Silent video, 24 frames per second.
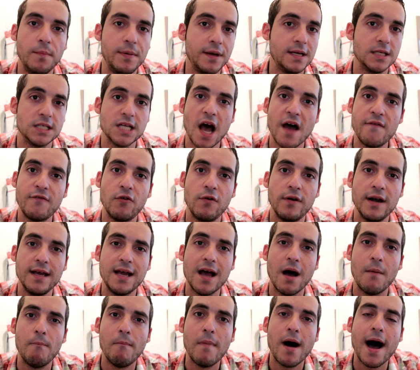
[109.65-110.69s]
Because I've already
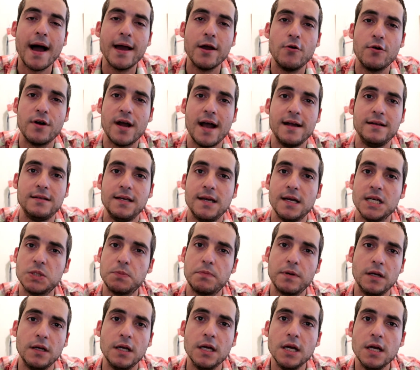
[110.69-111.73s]
got my own ideas,
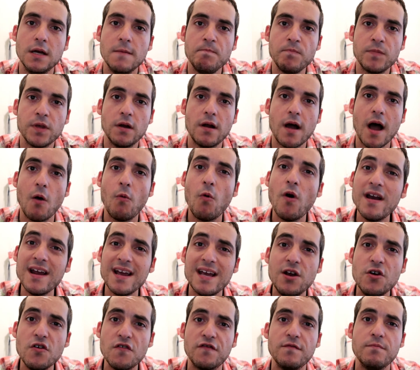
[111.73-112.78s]
but you know, I wanna
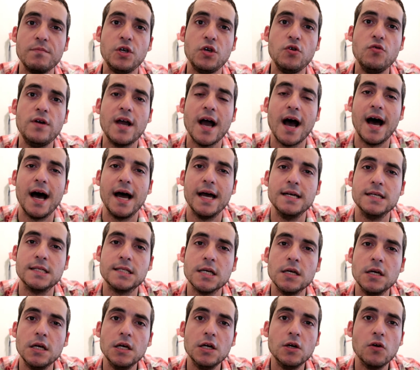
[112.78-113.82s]
hear from you guys.